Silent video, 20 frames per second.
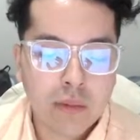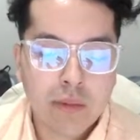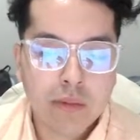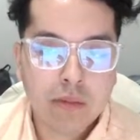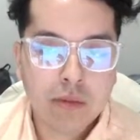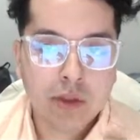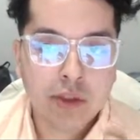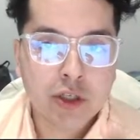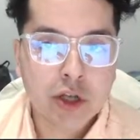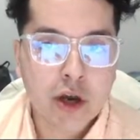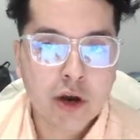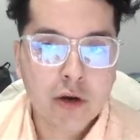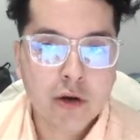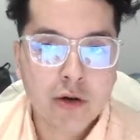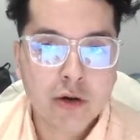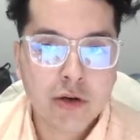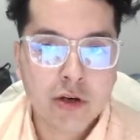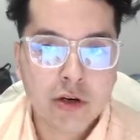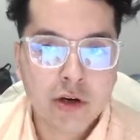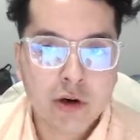
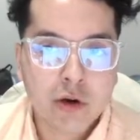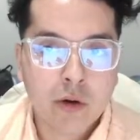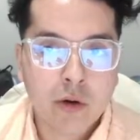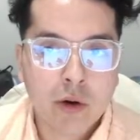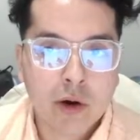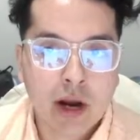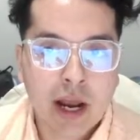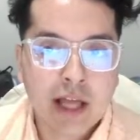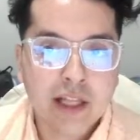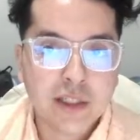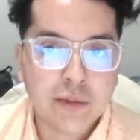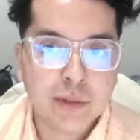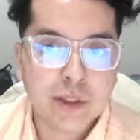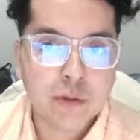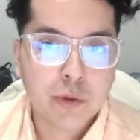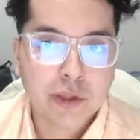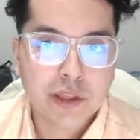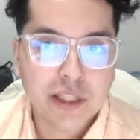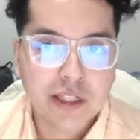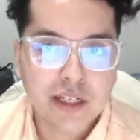node or element
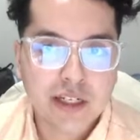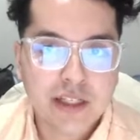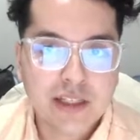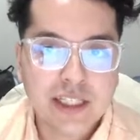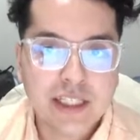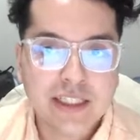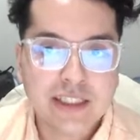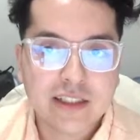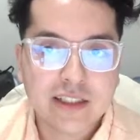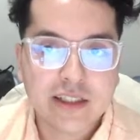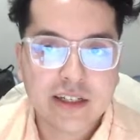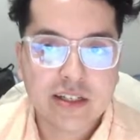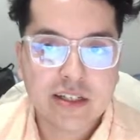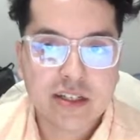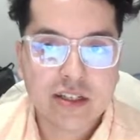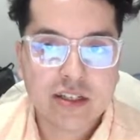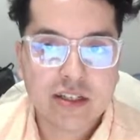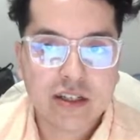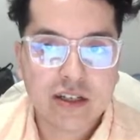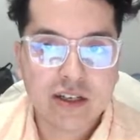within a linked
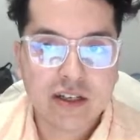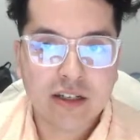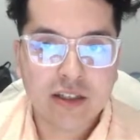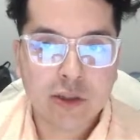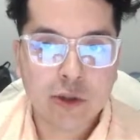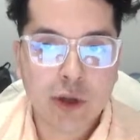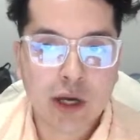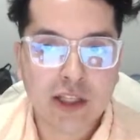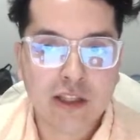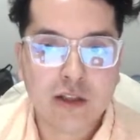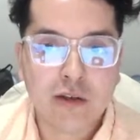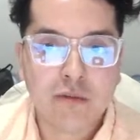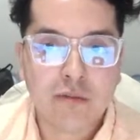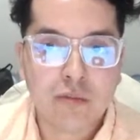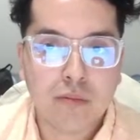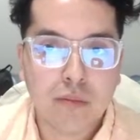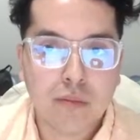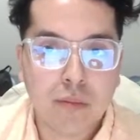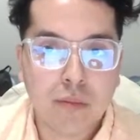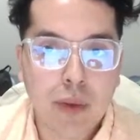list, you have to
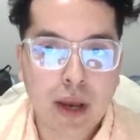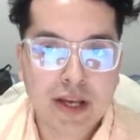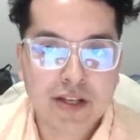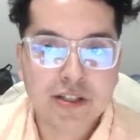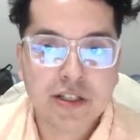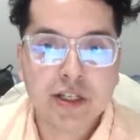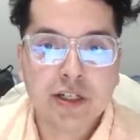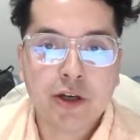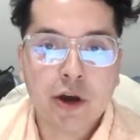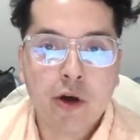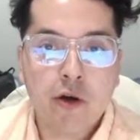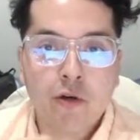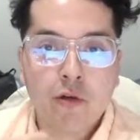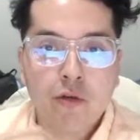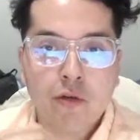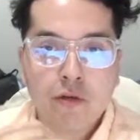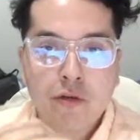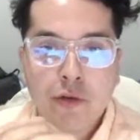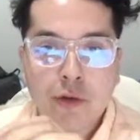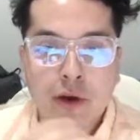basically go
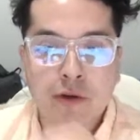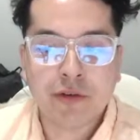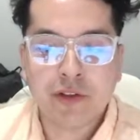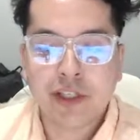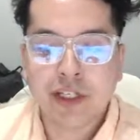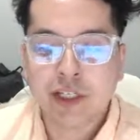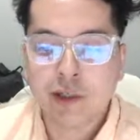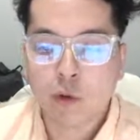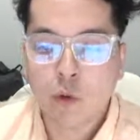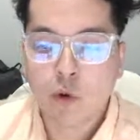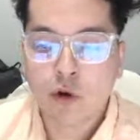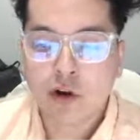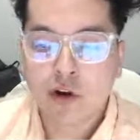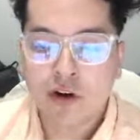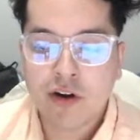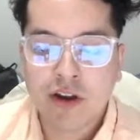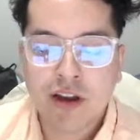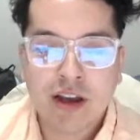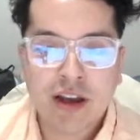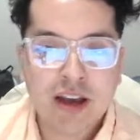through everything in
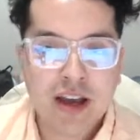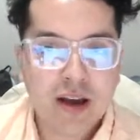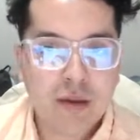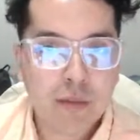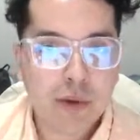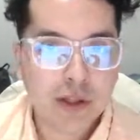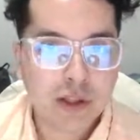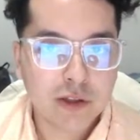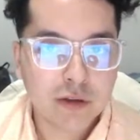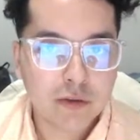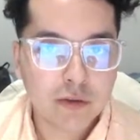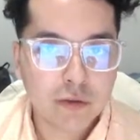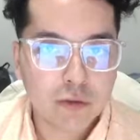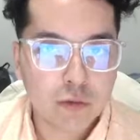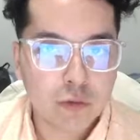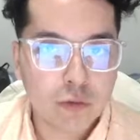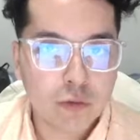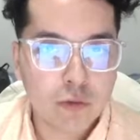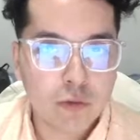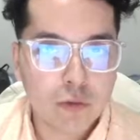order. But the
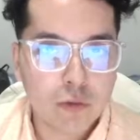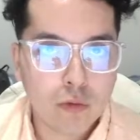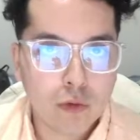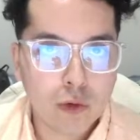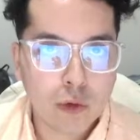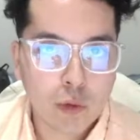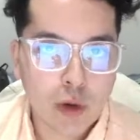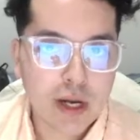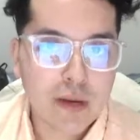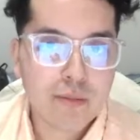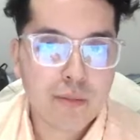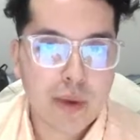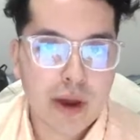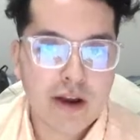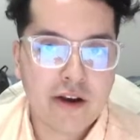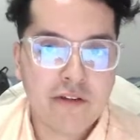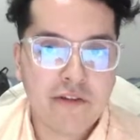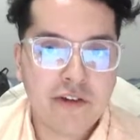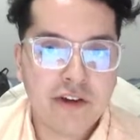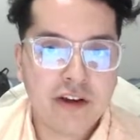great
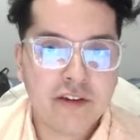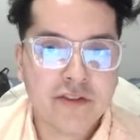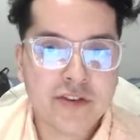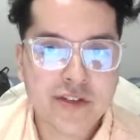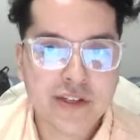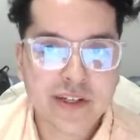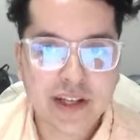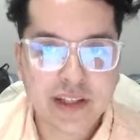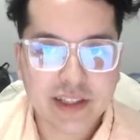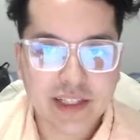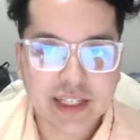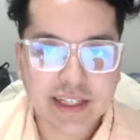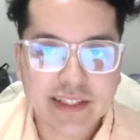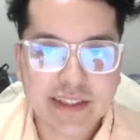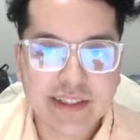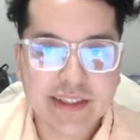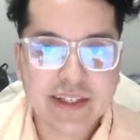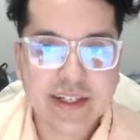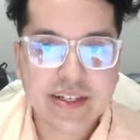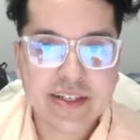benefit of using a linked
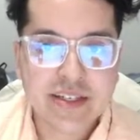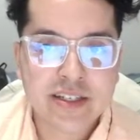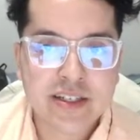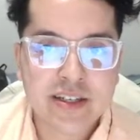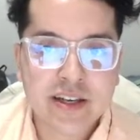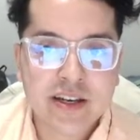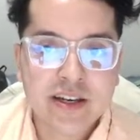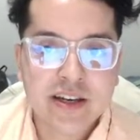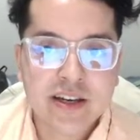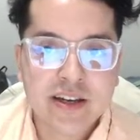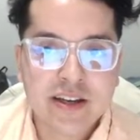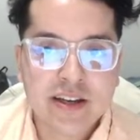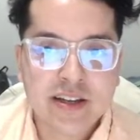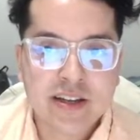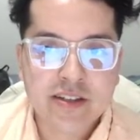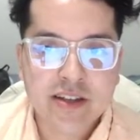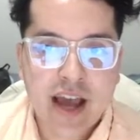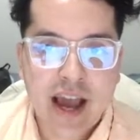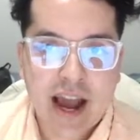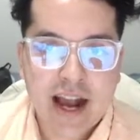list
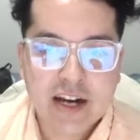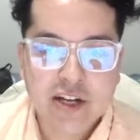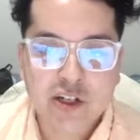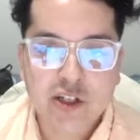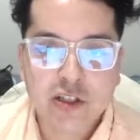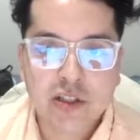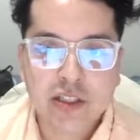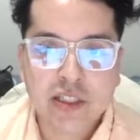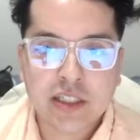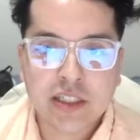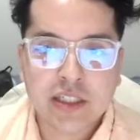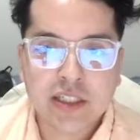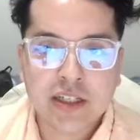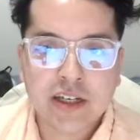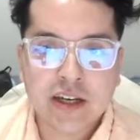is actually